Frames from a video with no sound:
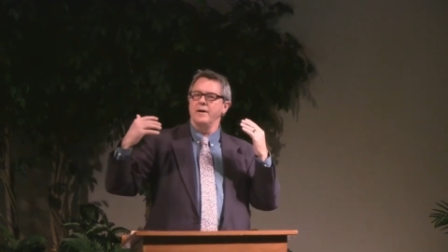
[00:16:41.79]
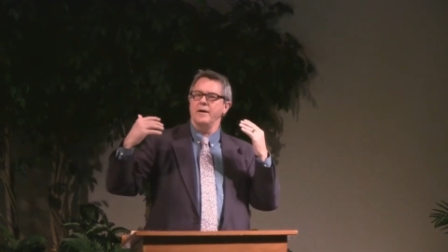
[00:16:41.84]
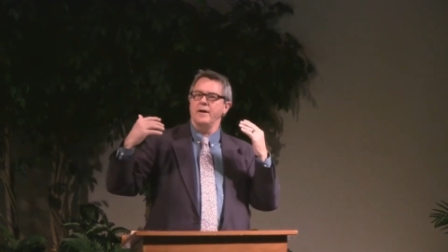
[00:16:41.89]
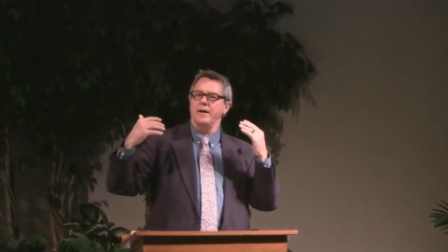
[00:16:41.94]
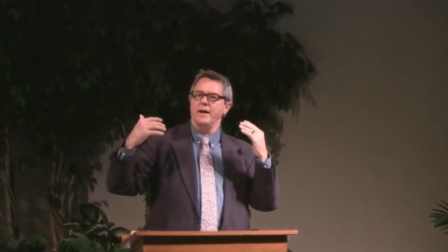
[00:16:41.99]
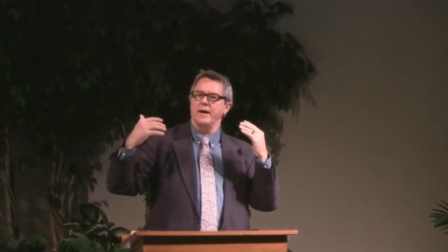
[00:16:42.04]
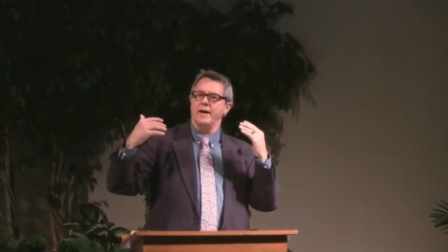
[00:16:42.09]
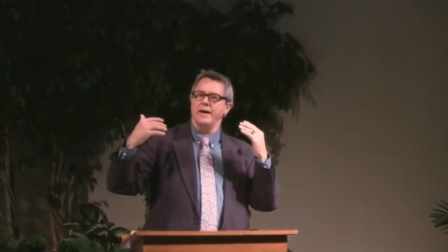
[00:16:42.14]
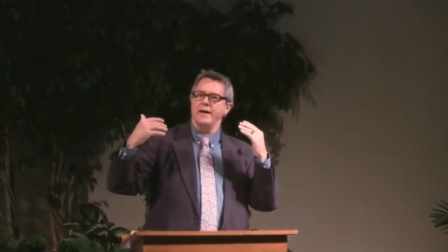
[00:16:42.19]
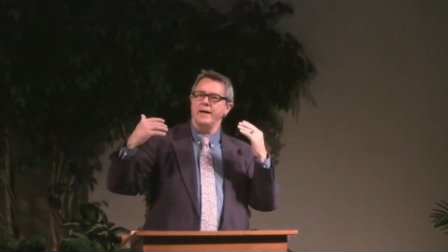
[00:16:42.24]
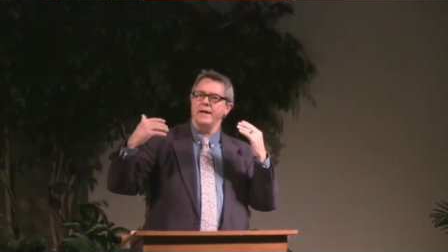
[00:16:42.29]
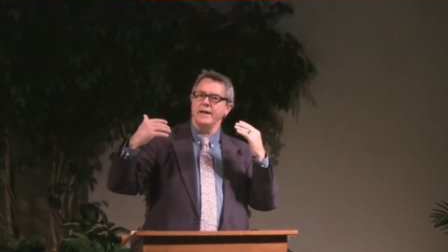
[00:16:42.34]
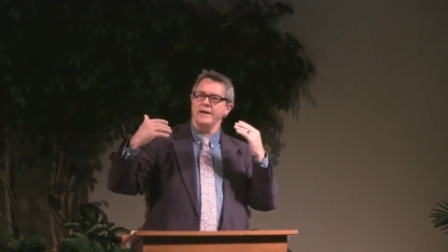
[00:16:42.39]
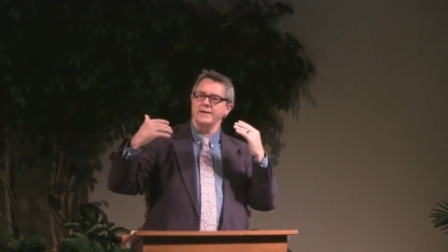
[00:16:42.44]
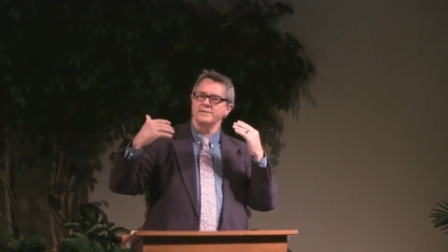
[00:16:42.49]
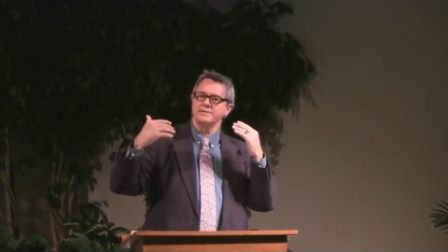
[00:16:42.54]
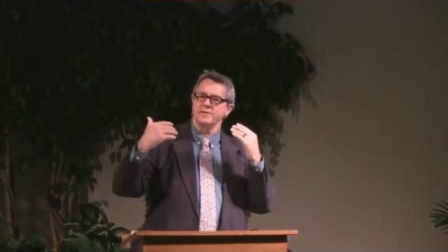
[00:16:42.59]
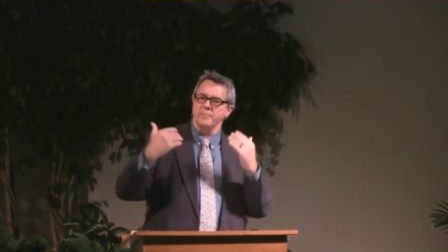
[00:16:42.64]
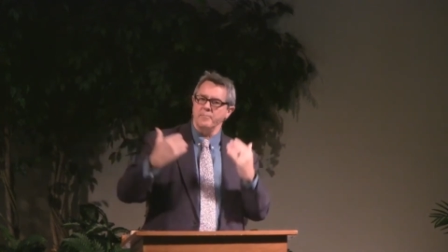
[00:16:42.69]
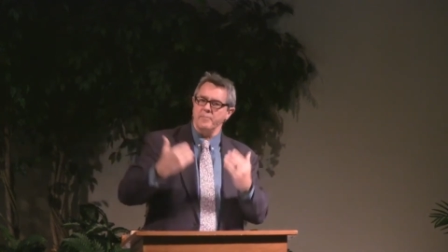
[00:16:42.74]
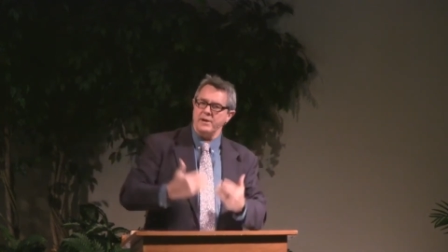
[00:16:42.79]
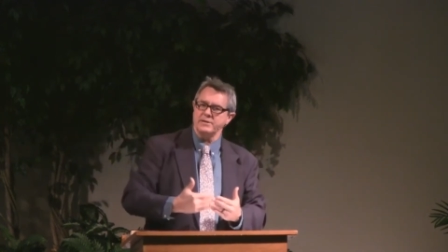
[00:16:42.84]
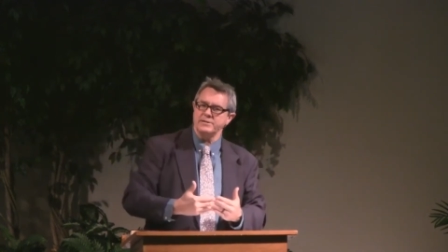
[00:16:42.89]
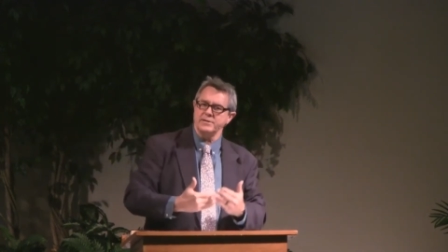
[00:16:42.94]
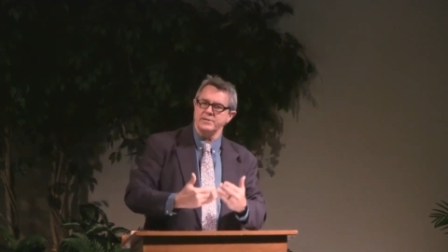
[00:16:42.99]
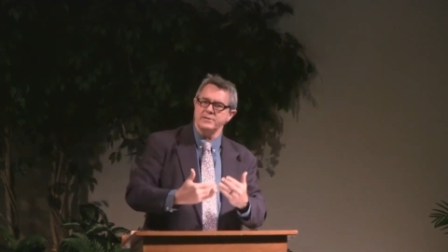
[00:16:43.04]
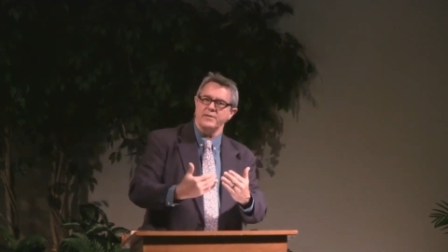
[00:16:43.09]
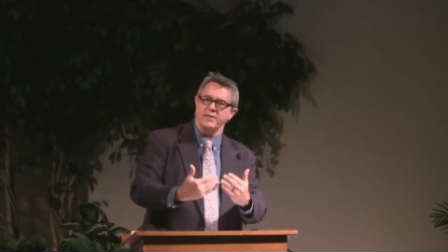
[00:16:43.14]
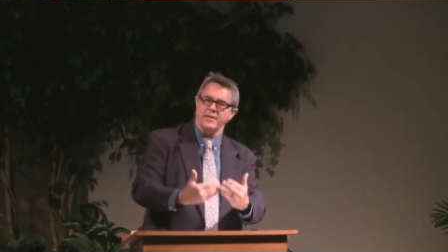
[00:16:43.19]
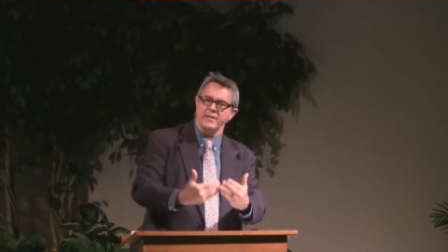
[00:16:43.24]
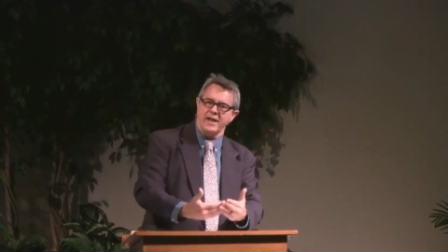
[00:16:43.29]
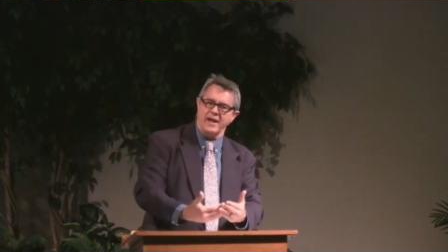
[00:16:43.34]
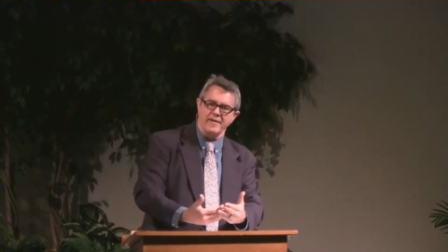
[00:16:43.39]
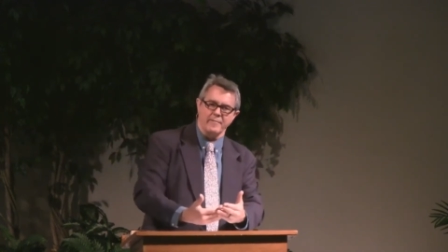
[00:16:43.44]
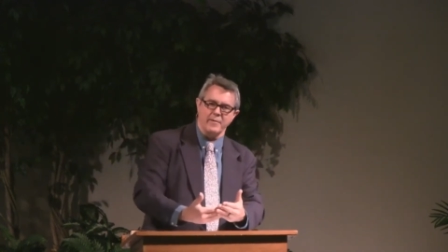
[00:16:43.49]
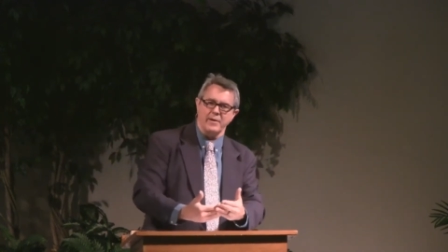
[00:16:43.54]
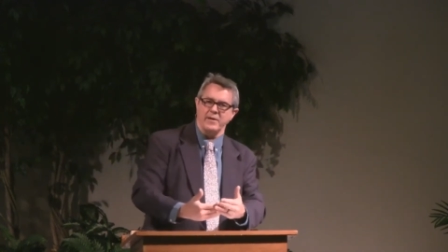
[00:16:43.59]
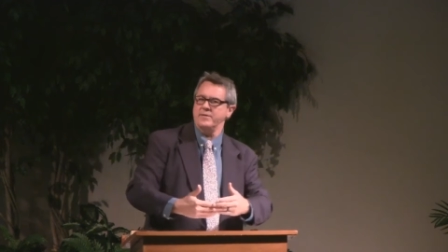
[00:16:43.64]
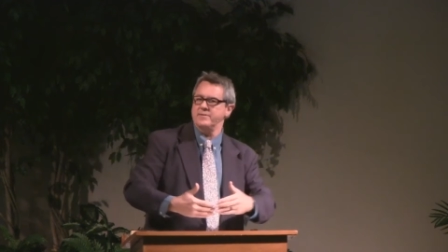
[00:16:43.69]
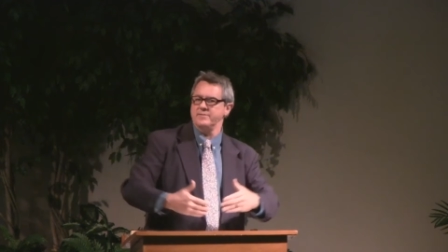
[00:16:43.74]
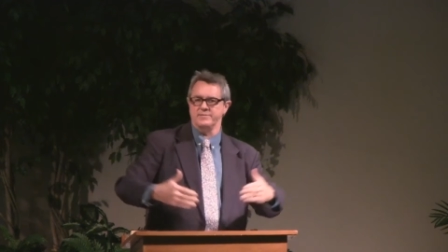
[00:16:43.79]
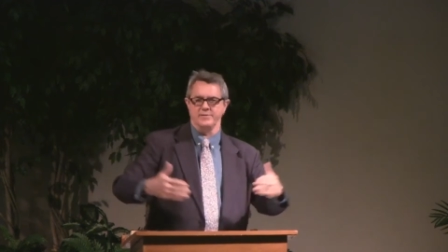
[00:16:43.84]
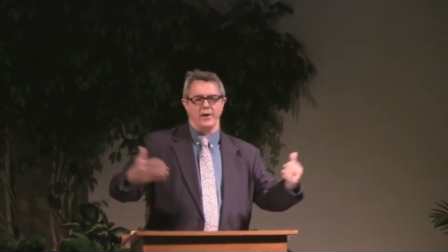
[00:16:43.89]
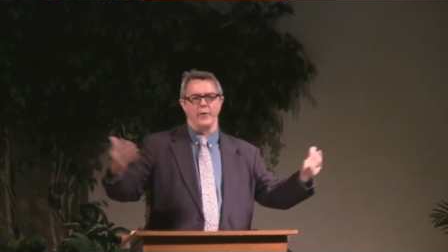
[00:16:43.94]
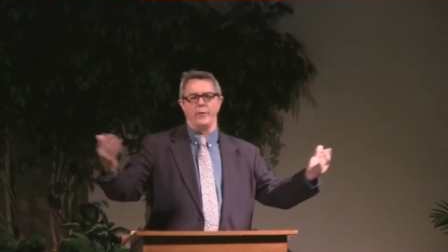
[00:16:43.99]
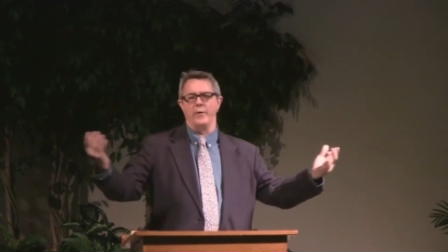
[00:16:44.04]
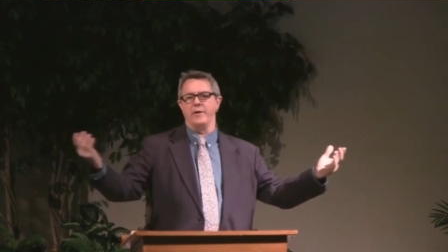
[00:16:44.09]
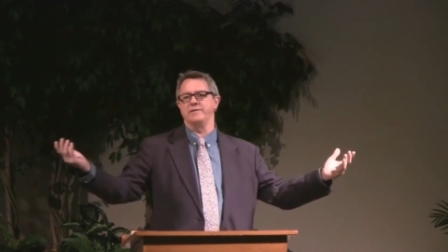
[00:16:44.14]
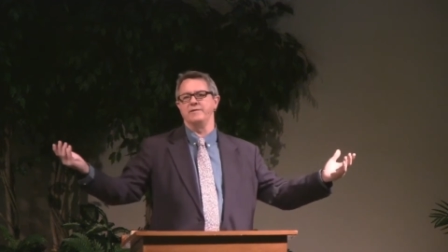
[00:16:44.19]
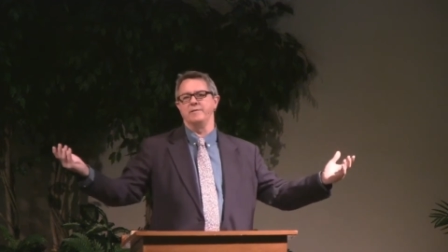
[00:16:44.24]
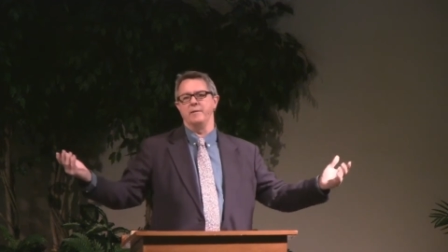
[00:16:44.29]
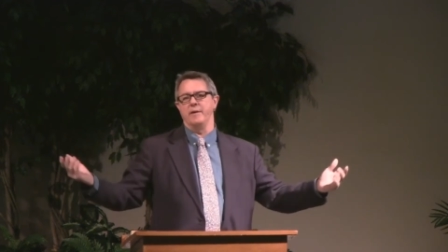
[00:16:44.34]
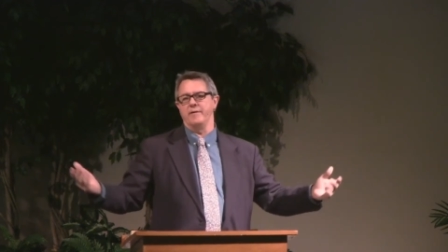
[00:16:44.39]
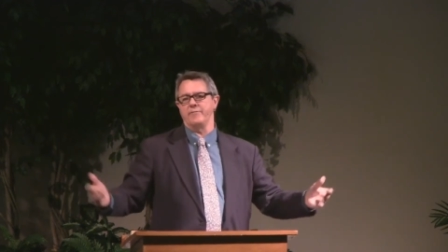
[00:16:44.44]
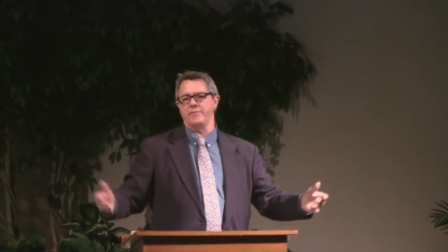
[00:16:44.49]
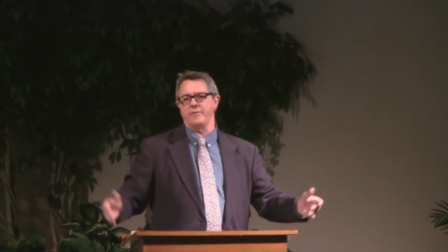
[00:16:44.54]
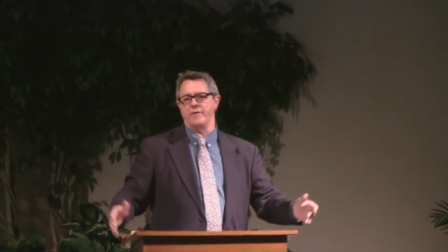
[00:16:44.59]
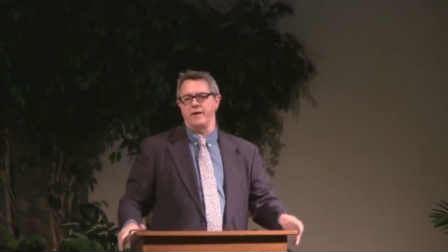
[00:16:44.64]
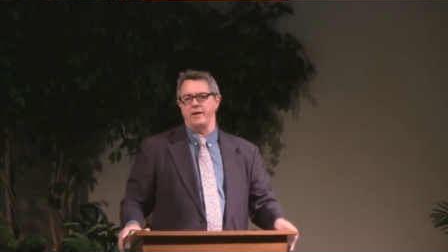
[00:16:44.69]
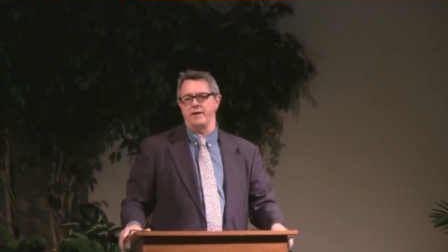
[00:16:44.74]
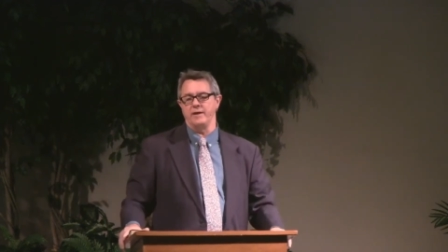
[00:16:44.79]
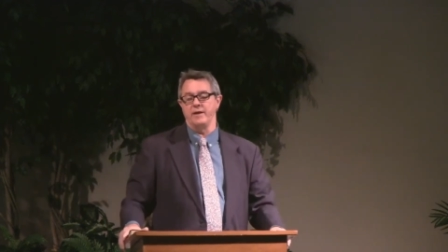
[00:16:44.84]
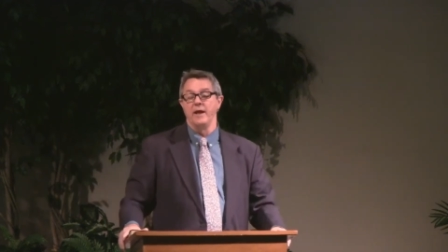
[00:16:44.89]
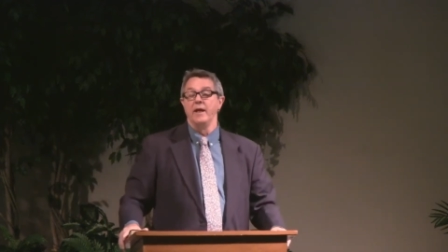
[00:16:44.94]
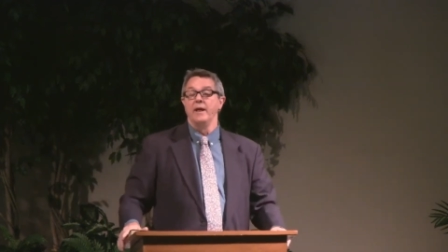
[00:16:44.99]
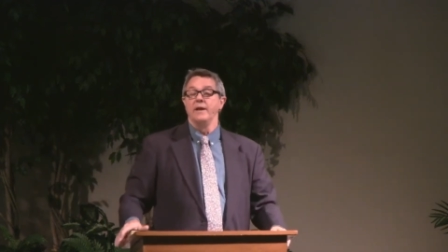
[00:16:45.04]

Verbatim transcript: uh, in submission to the government, there's no reason to be afraid.